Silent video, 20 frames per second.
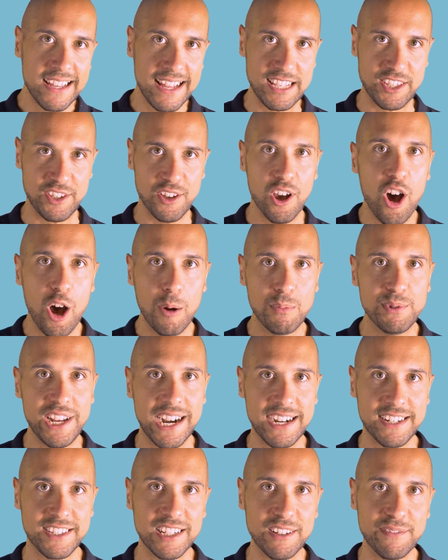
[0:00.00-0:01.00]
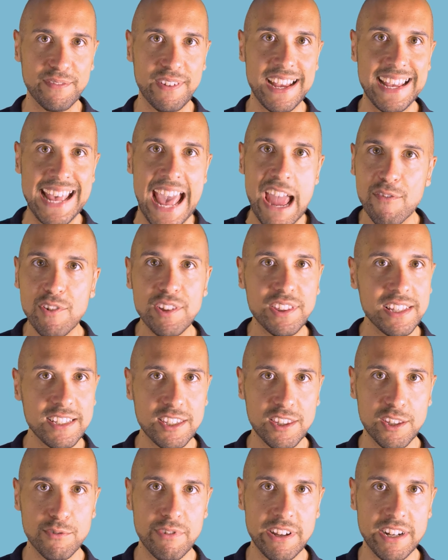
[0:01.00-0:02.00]
It's your object to convey everything
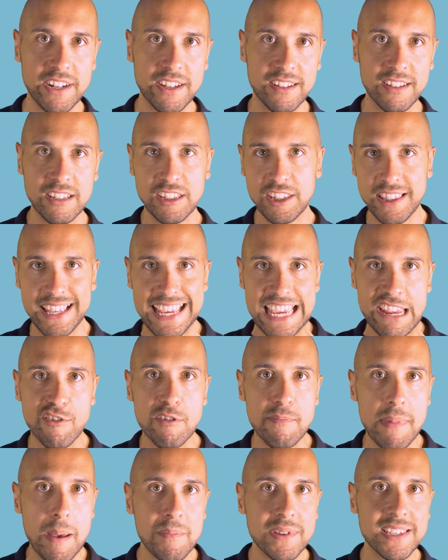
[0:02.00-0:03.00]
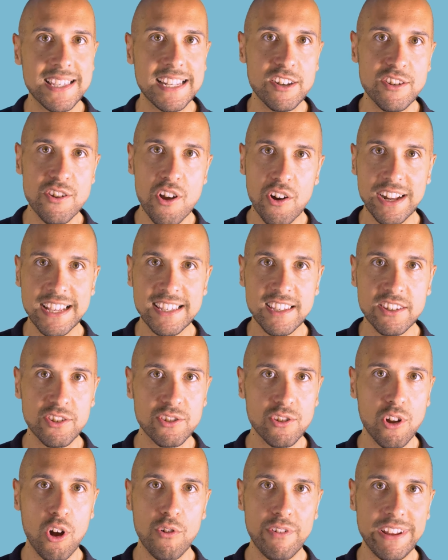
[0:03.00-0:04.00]
to the reader so that he remembers it not as a
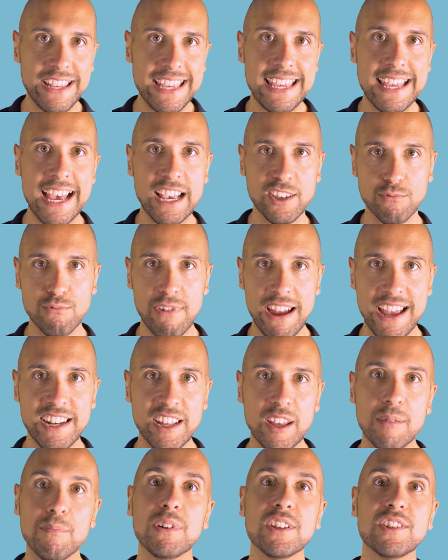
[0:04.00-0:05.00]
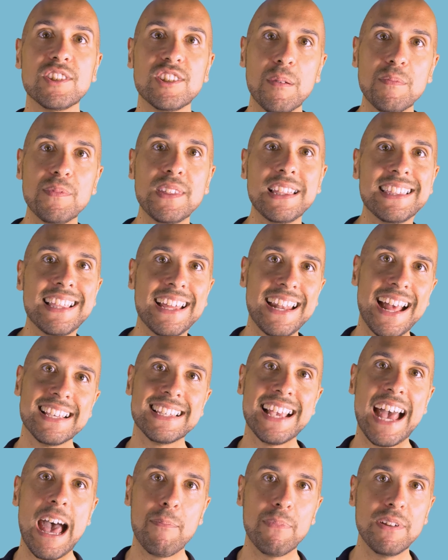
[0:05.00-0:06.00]
story he has read, but something that has
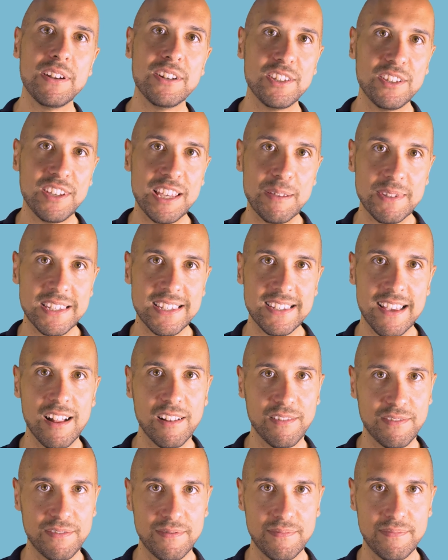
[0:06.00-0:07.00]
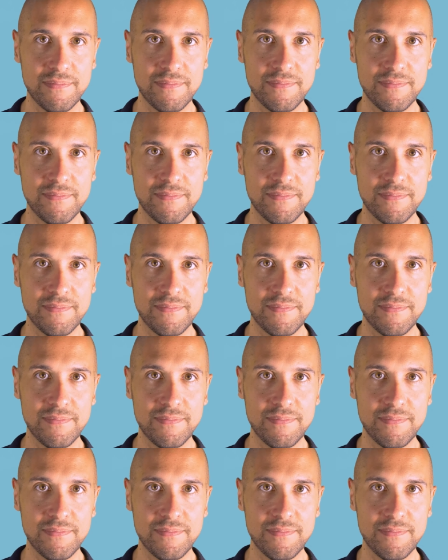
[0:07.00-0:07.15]
happened to himself.